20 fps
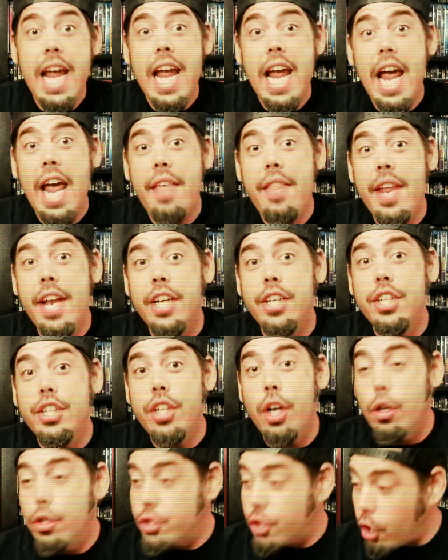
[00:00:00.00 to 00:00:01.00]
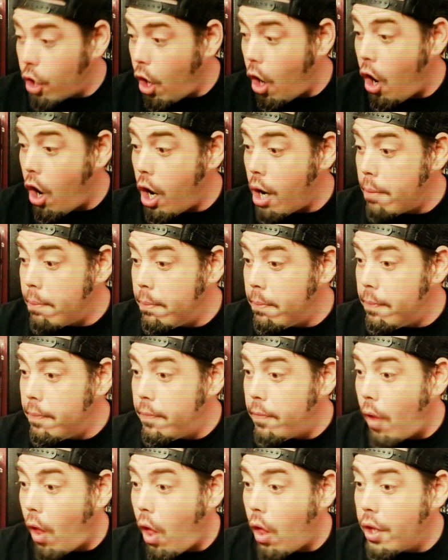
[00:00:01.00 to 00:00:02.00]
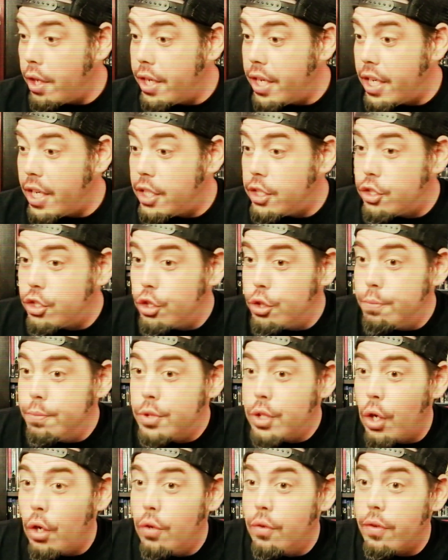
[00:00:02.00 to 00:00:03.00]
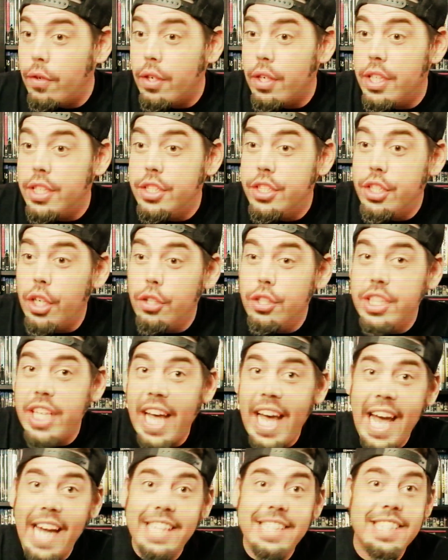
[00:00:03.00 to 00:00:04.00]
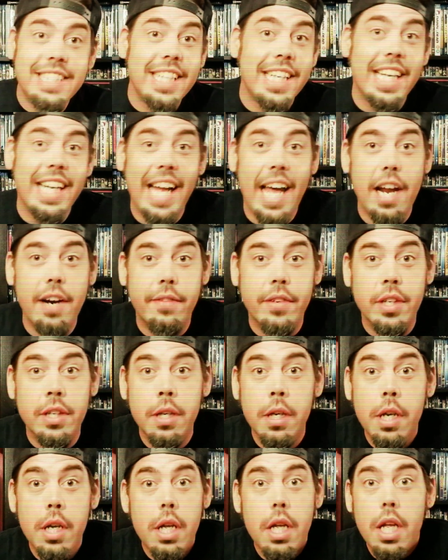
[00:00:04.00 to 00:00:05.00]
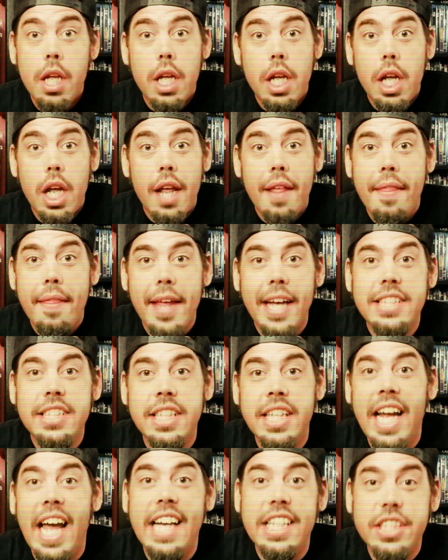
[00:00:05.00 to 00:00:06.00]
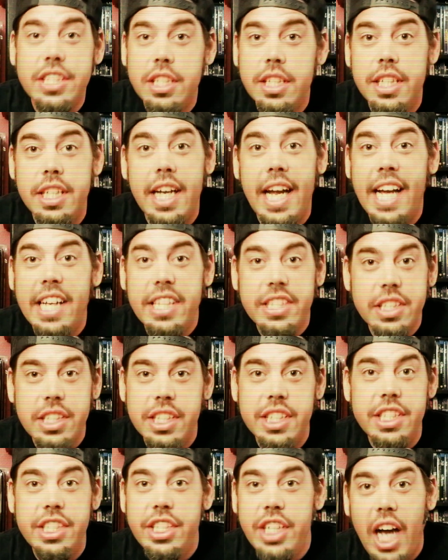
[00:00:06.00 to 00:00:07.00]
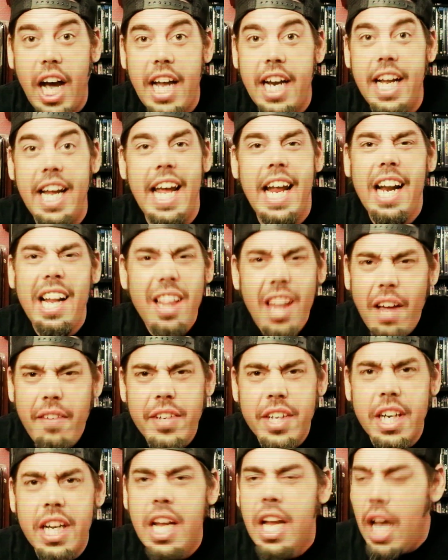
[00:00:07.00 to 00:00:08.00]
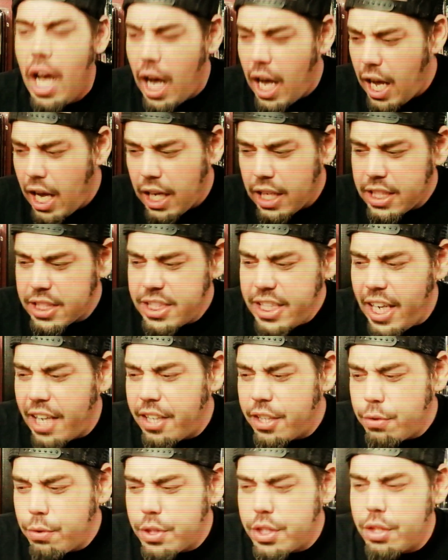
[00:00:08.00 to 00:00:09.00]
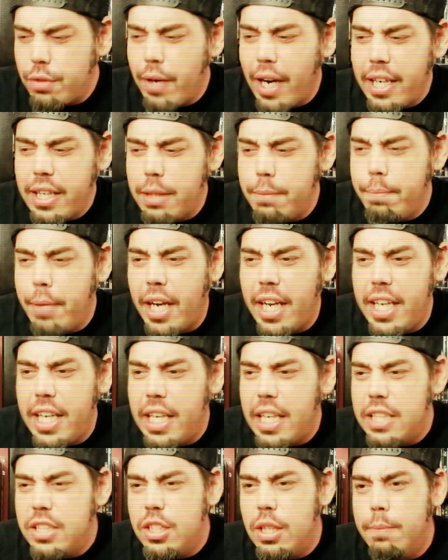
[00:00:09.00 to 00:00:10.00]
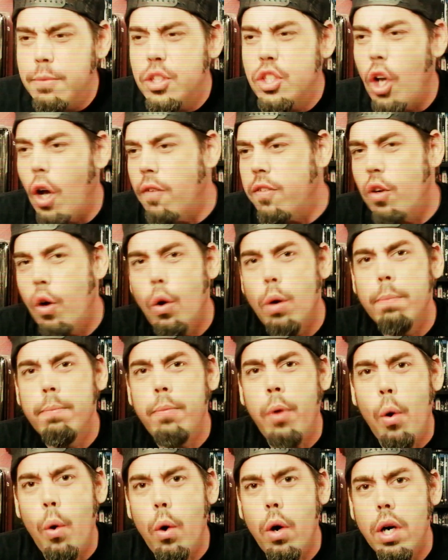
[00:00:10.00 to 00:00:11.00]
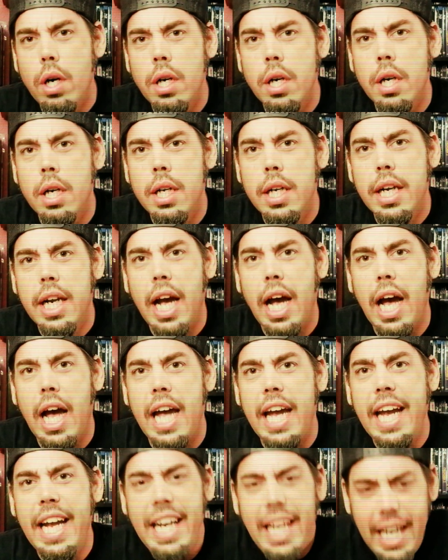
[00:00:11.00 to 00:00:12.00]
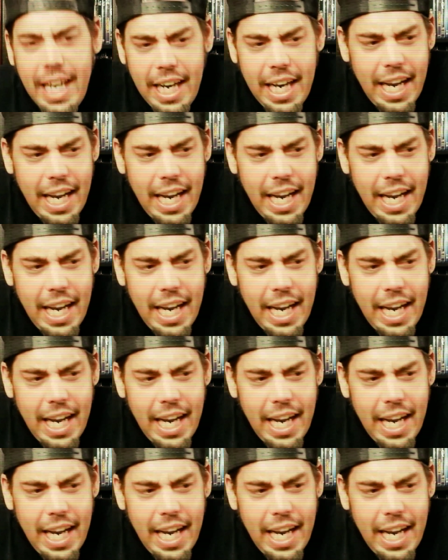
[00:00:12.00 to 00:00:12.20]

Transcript: and then it shows her arm fall, and then it zooms over and shows the axe sticking out of her. That's an excellent, excellent shot, and I love it. Because, yeah, this was directed by some softcore porn guy, and